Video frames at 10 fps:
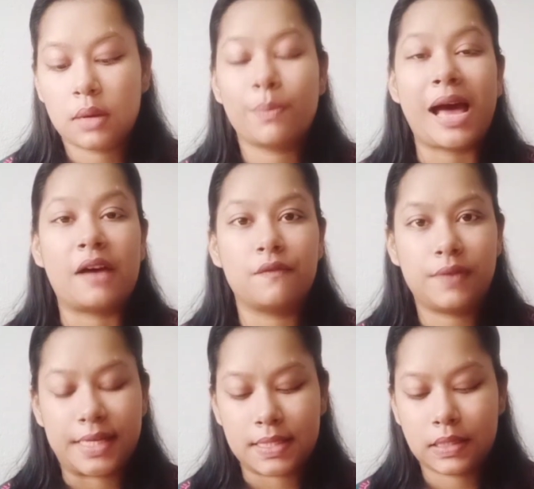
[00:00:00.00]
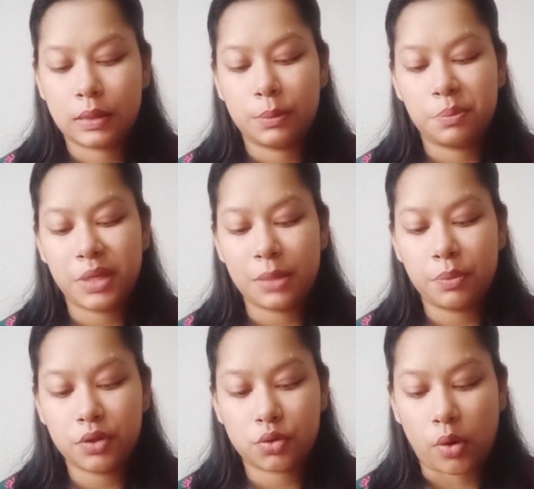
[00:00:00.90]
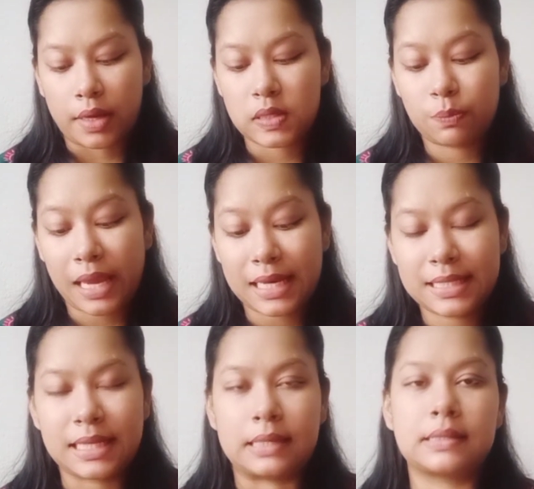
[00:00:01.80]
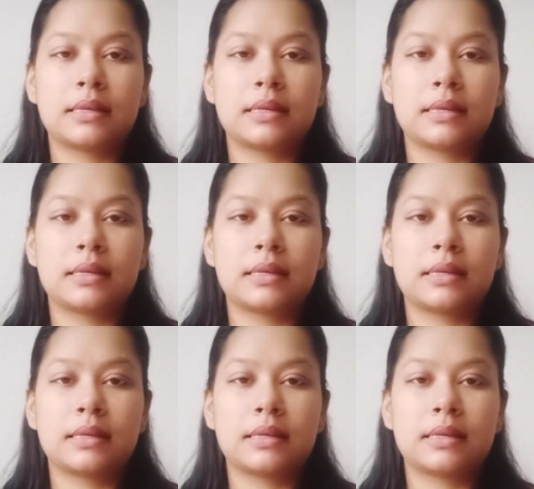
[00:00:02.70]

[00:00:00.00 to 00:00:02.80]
pamphlets, paper drawings, paintings,